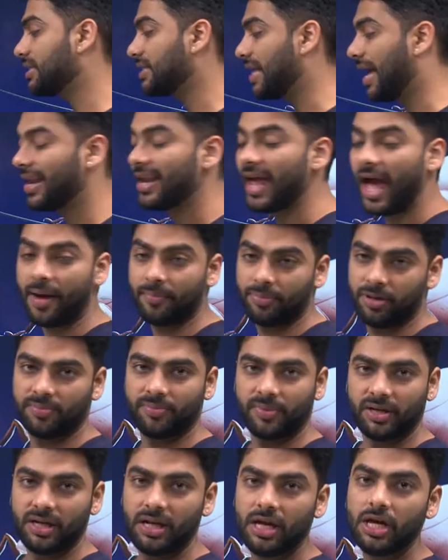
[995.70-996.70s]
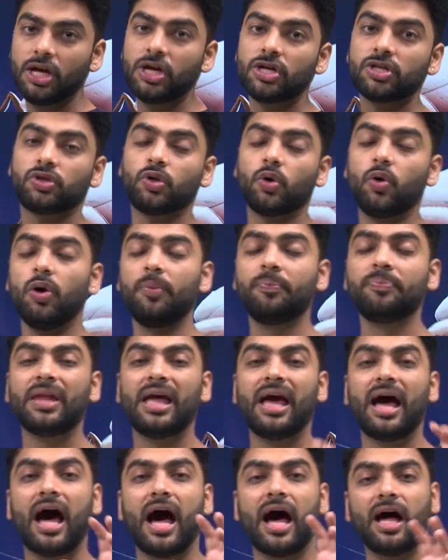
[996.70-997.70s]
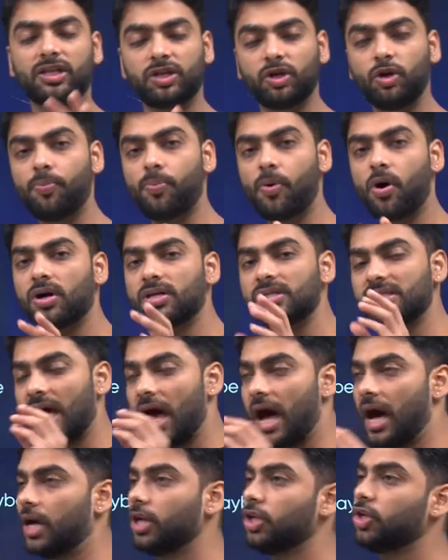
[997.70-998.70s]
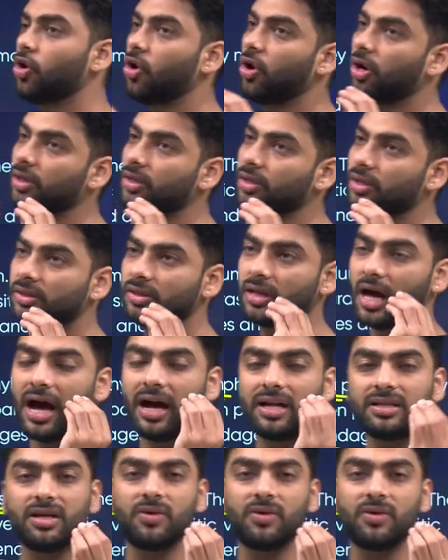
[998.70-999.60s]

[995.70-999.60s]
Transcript: and abdomen. So arthropods are